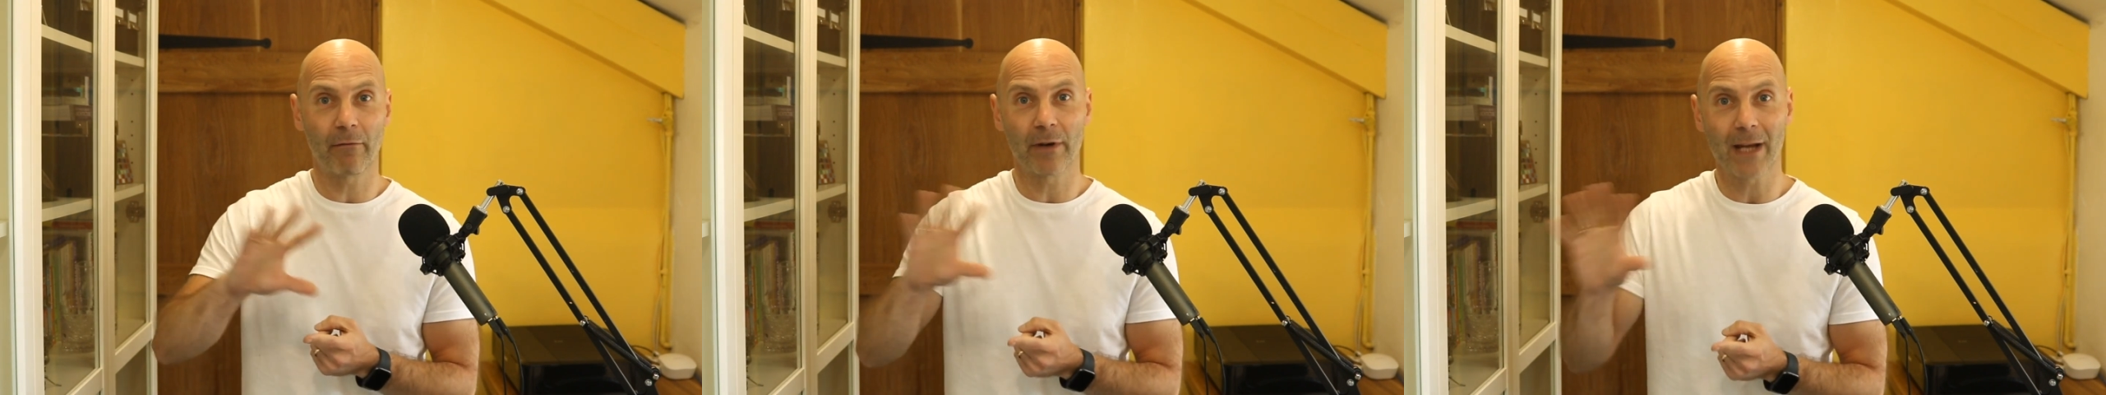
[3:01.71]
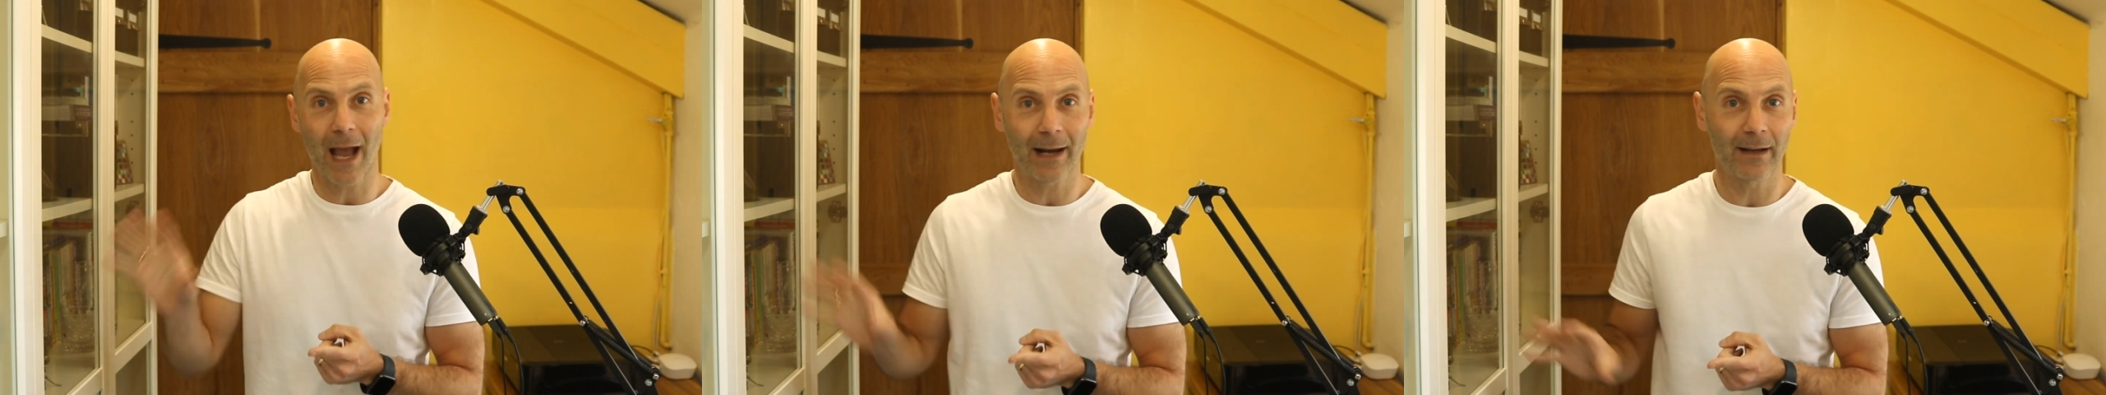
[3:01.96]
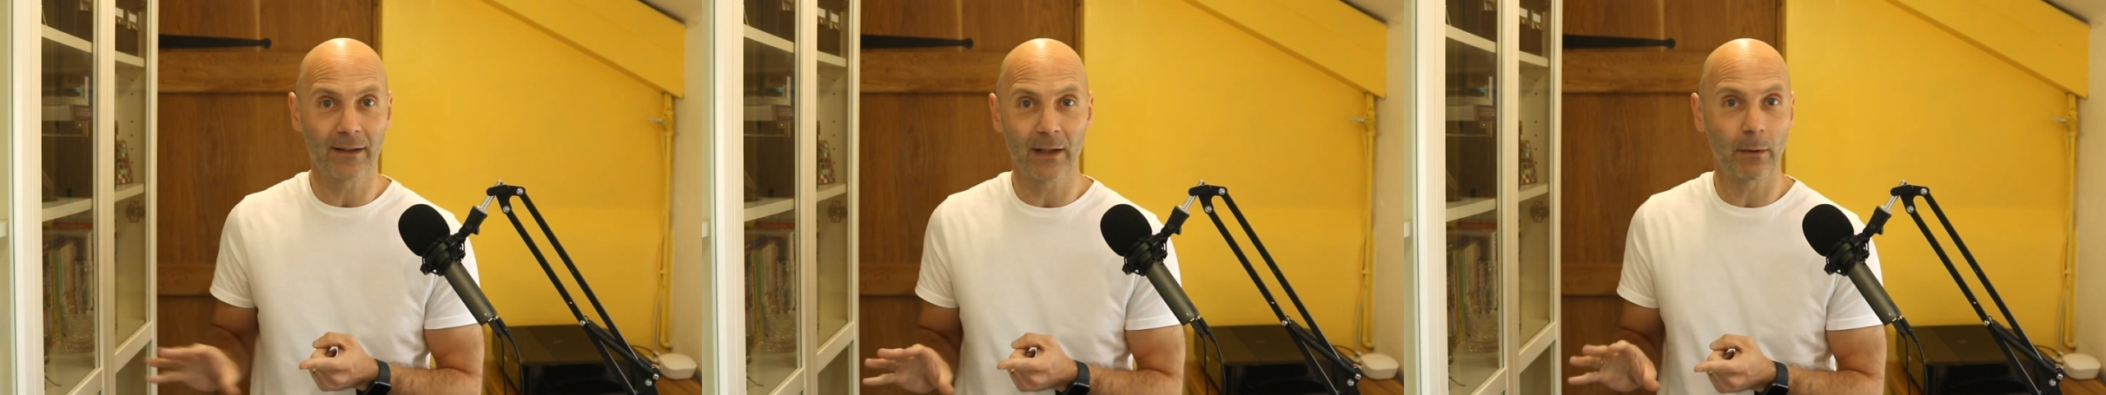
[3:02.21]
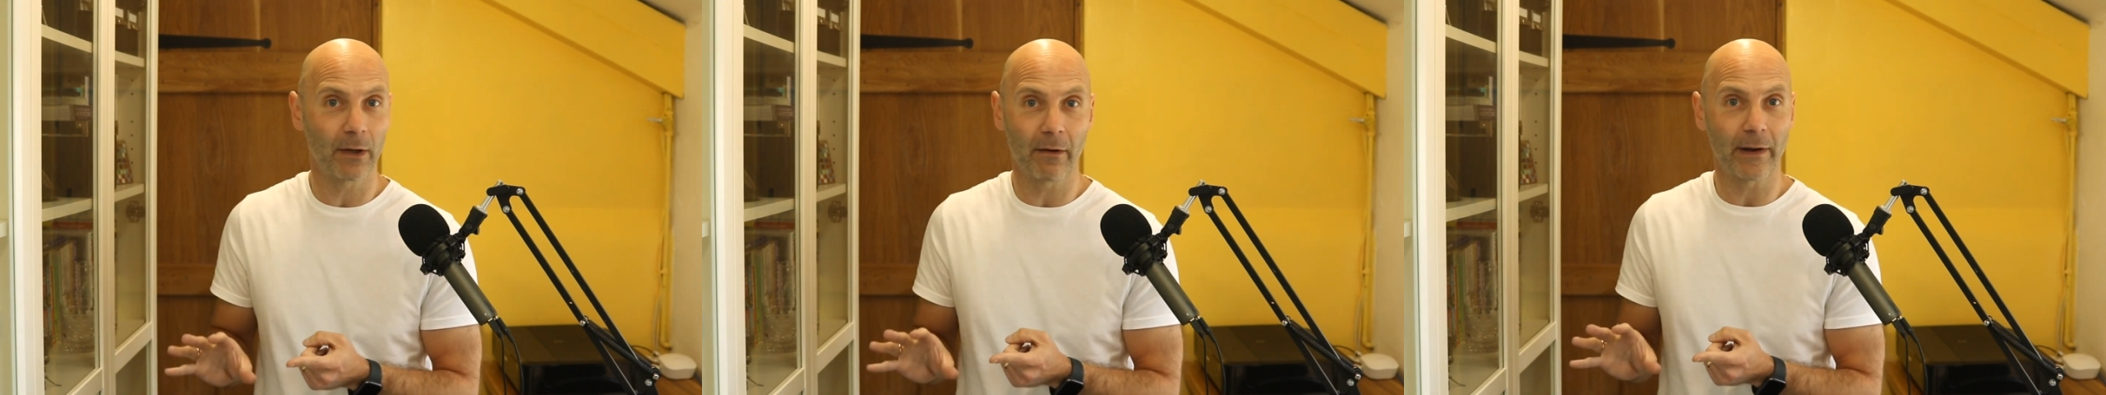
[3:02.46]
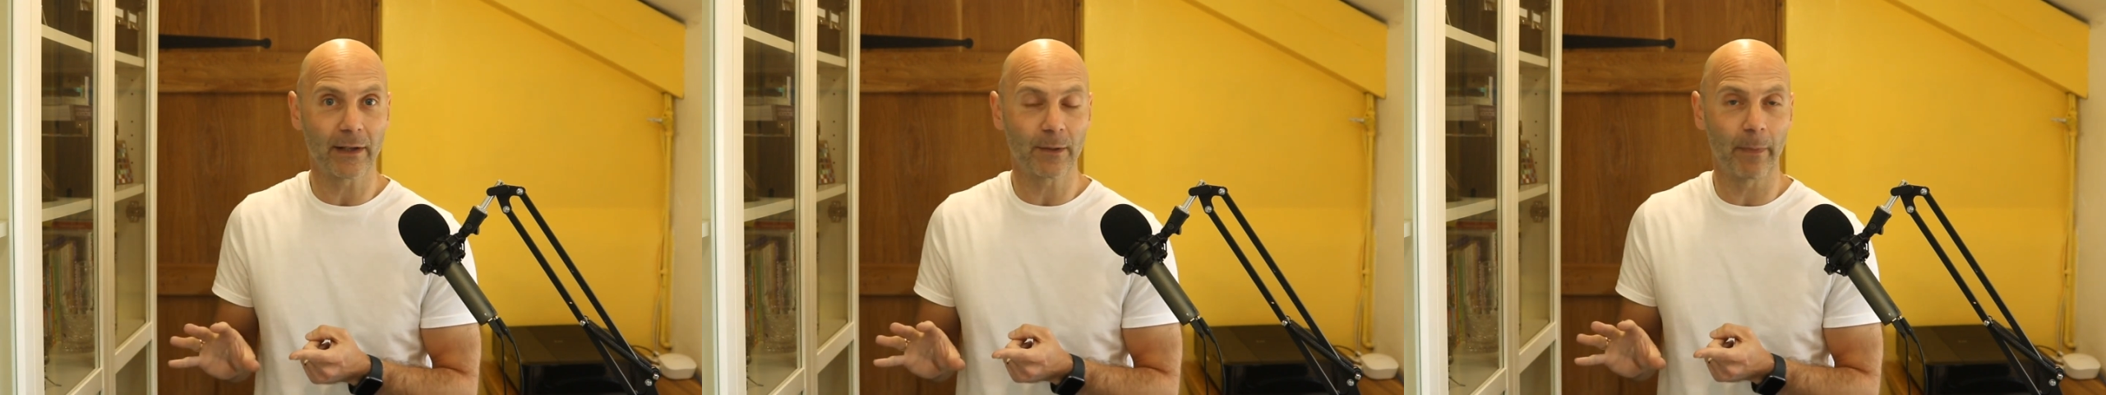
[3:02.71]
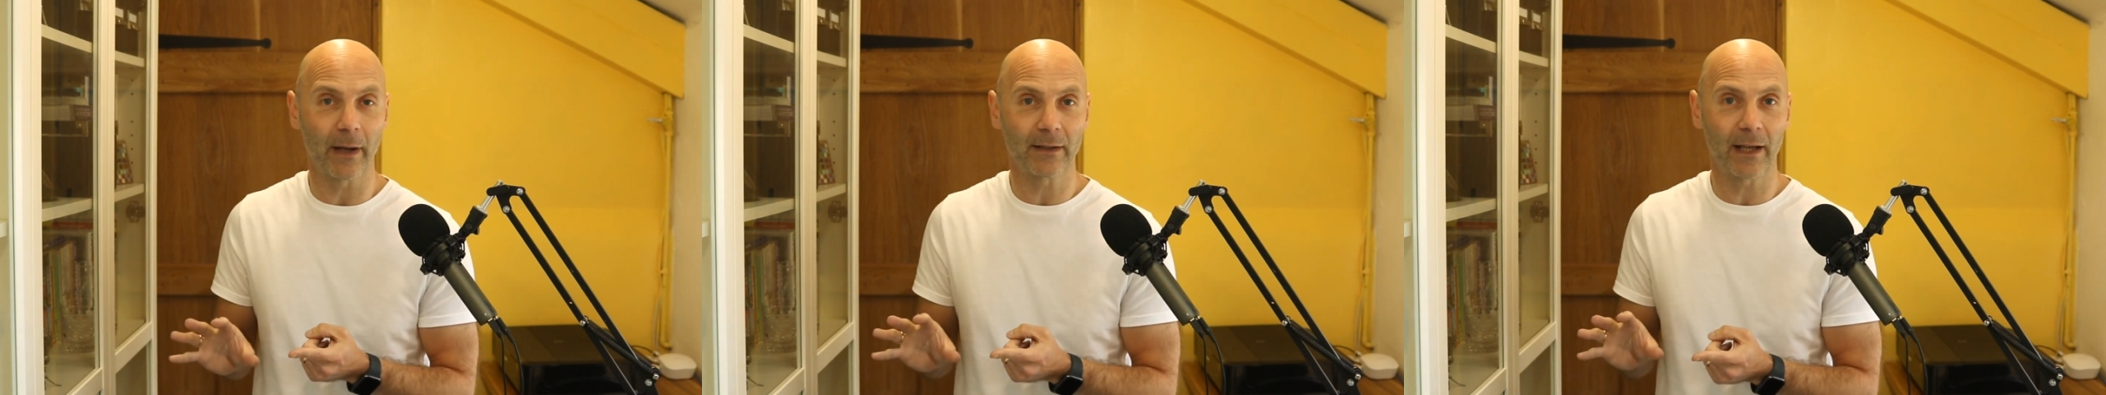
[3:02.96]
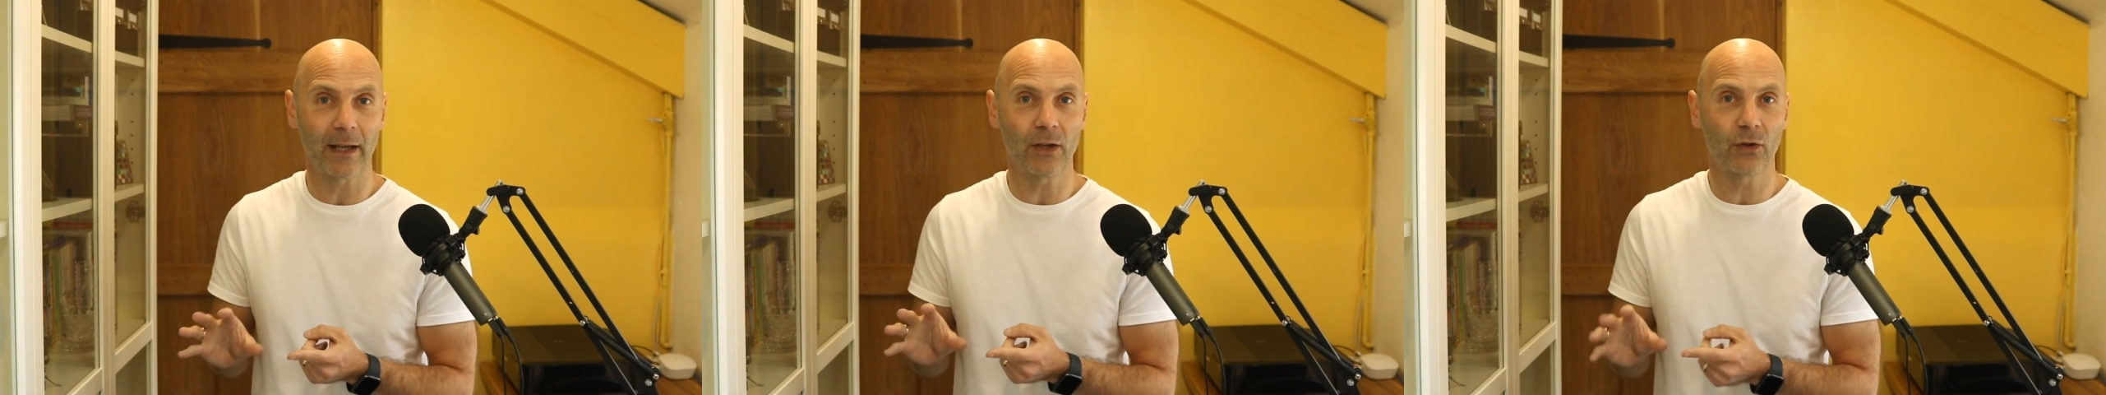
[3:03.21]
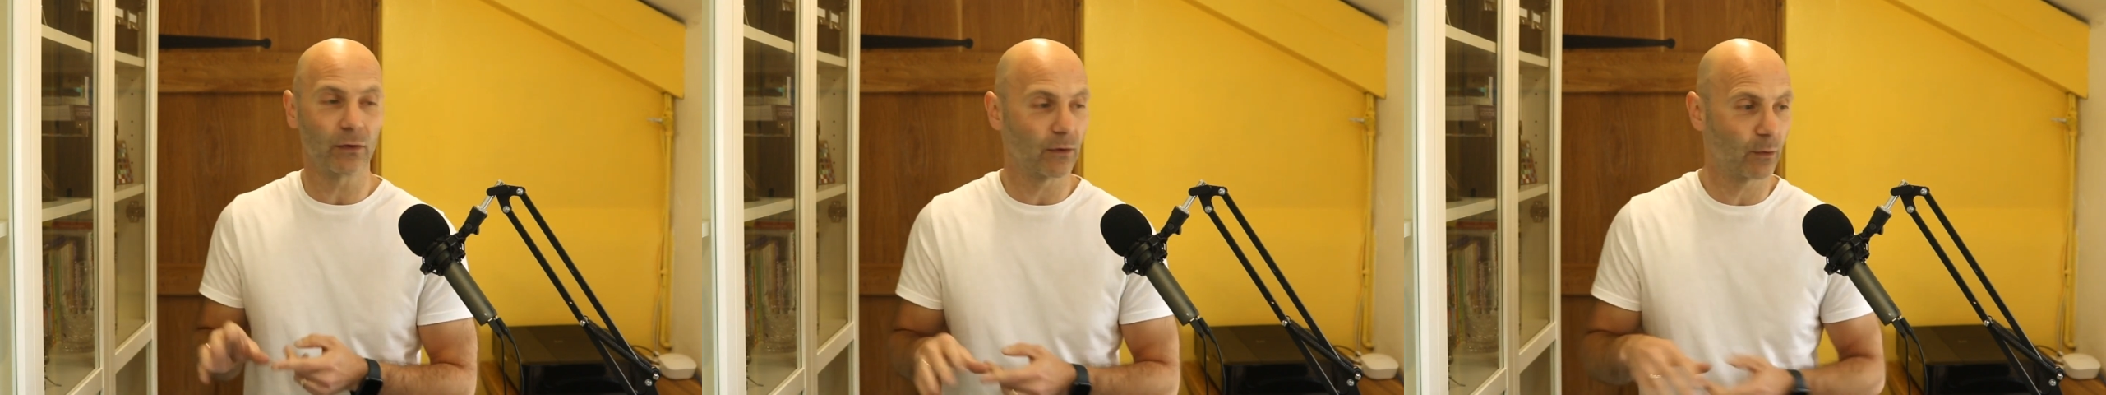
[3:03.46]
reality with our
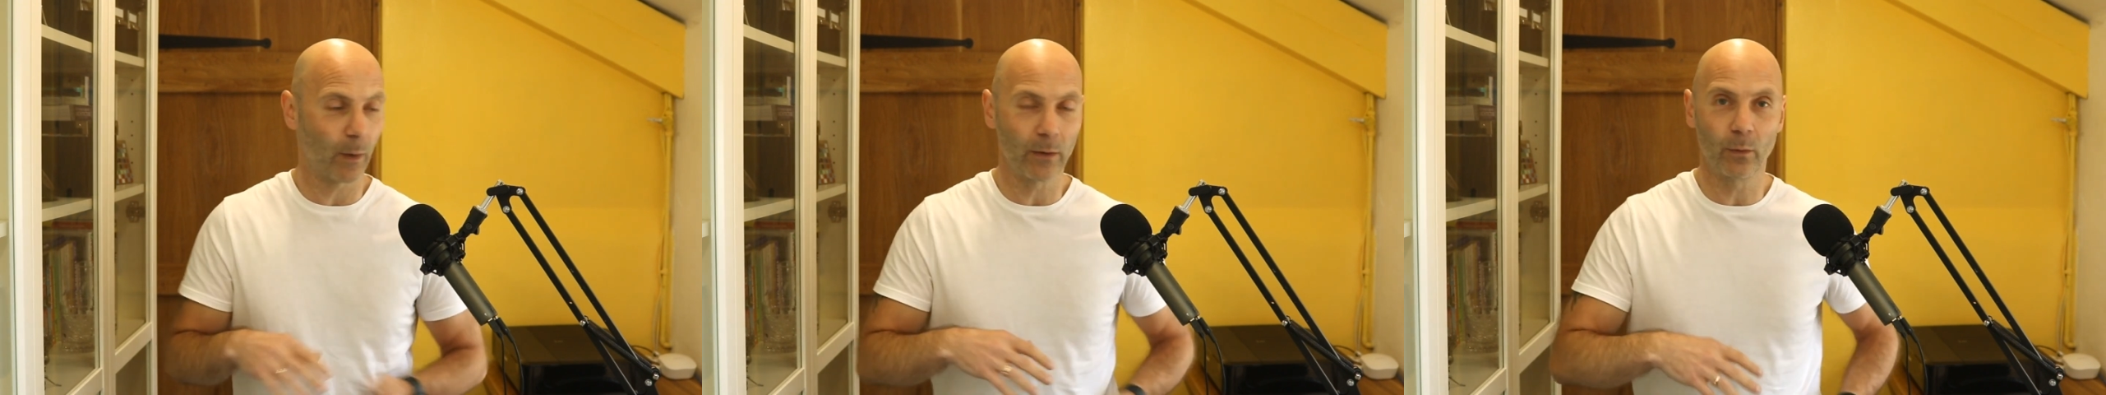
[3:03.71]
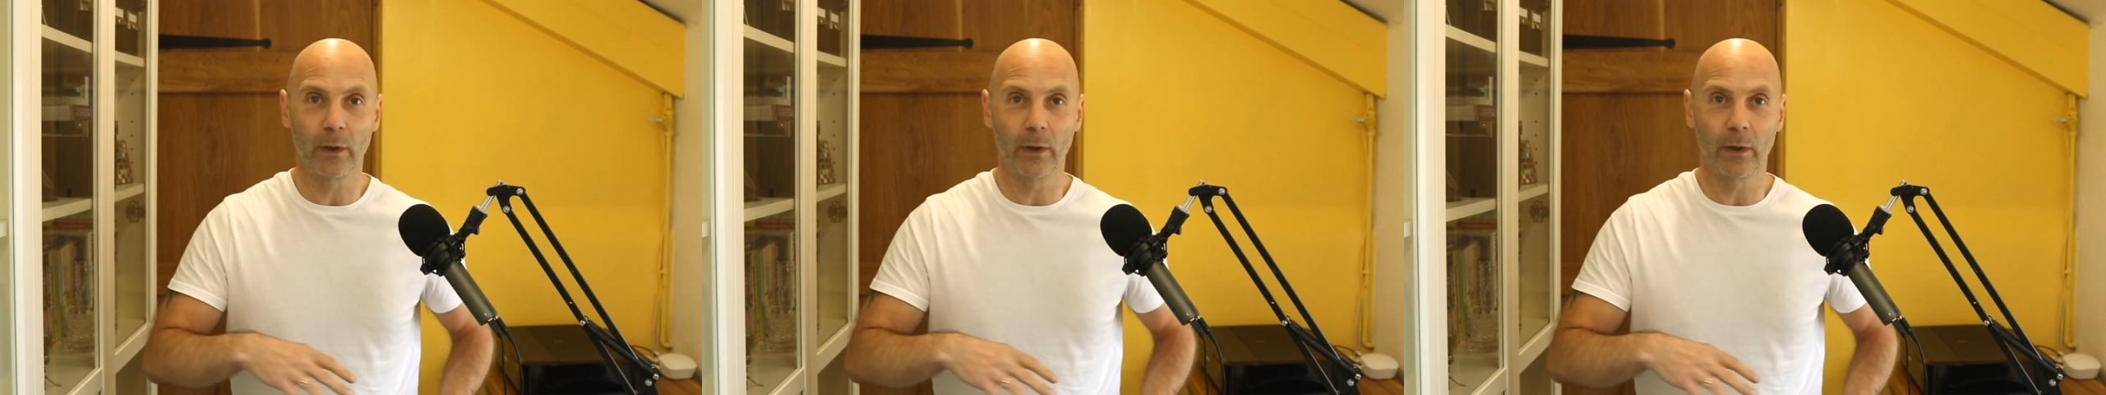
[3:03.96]
expectations when